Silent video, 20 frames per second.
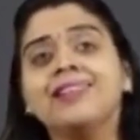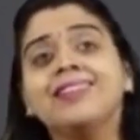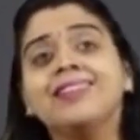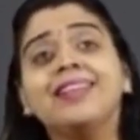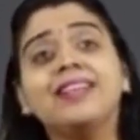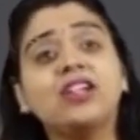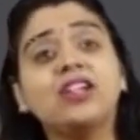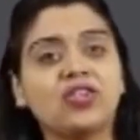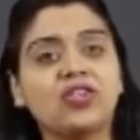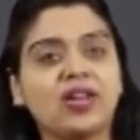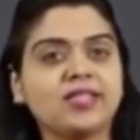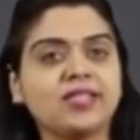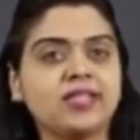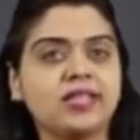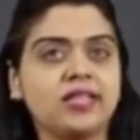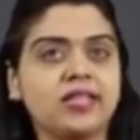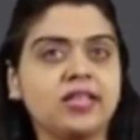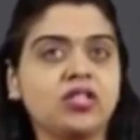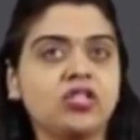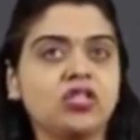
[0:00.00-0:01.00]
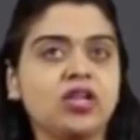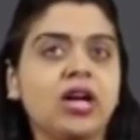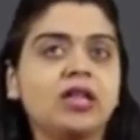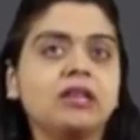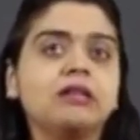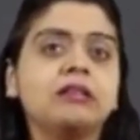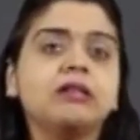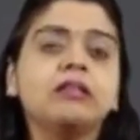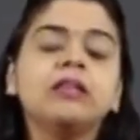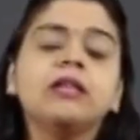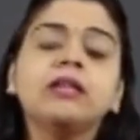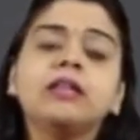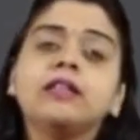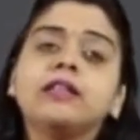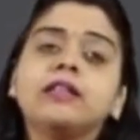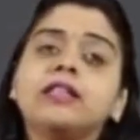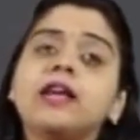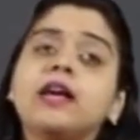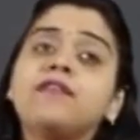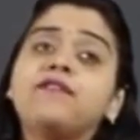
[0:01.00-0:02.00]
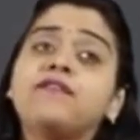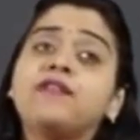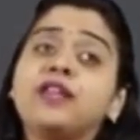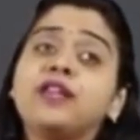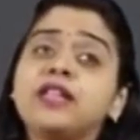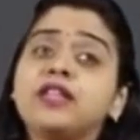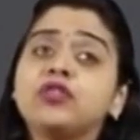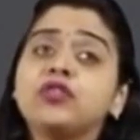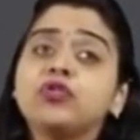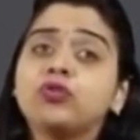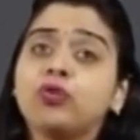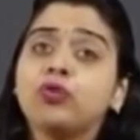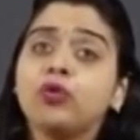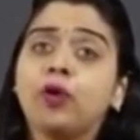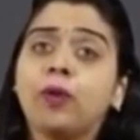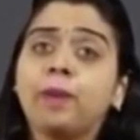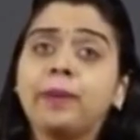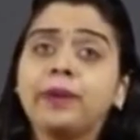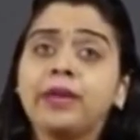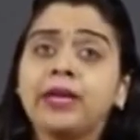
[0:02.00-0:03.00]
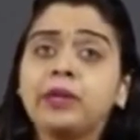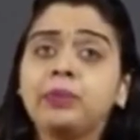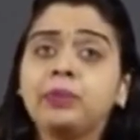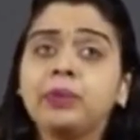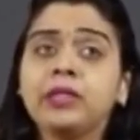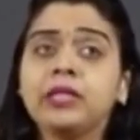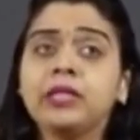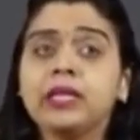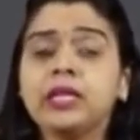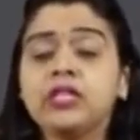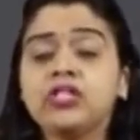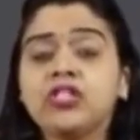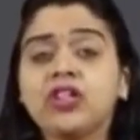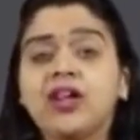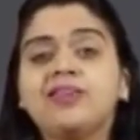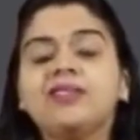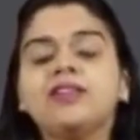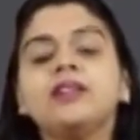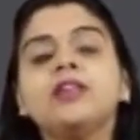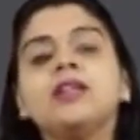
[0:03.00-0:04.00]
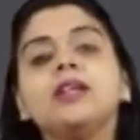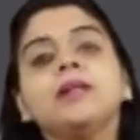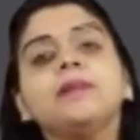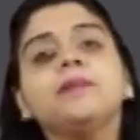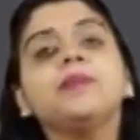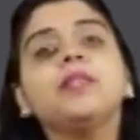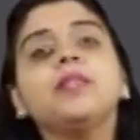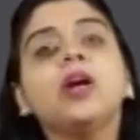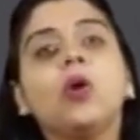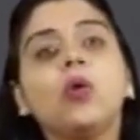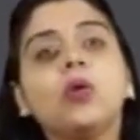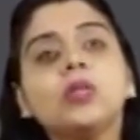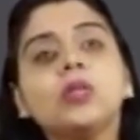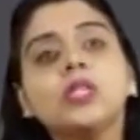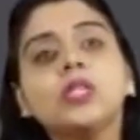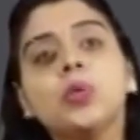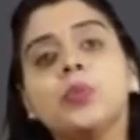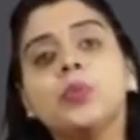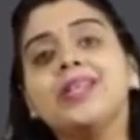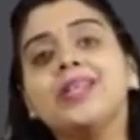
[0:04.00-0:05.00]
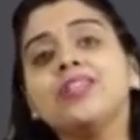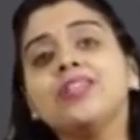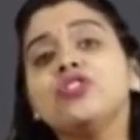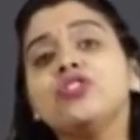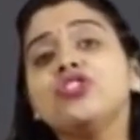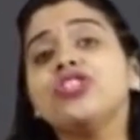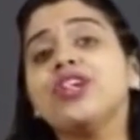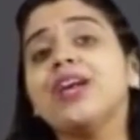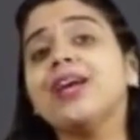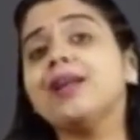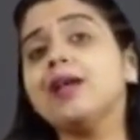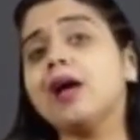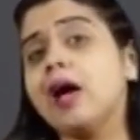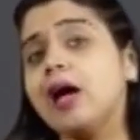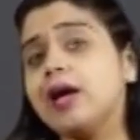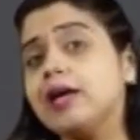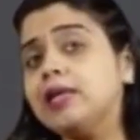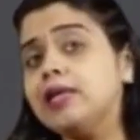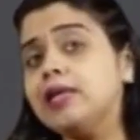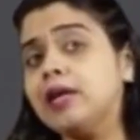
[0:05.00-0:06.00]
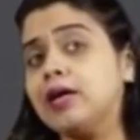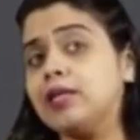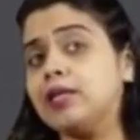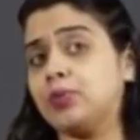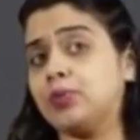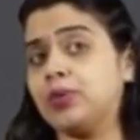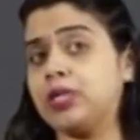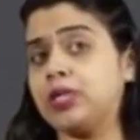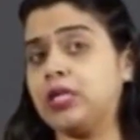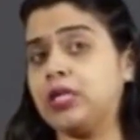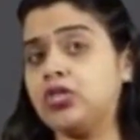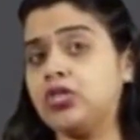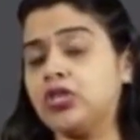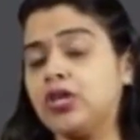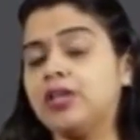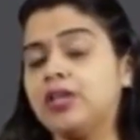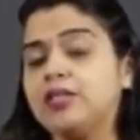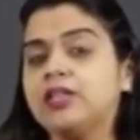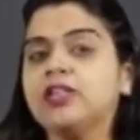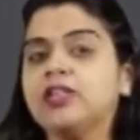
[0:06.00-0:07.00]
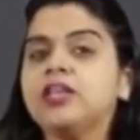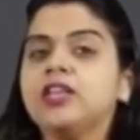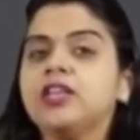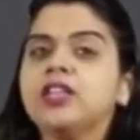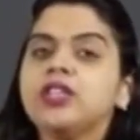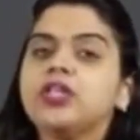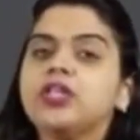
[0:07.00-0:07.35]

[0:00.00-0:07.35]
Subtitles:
They trust each other. They are willing to cooperate with each other. They are also willing to share ideas with each other.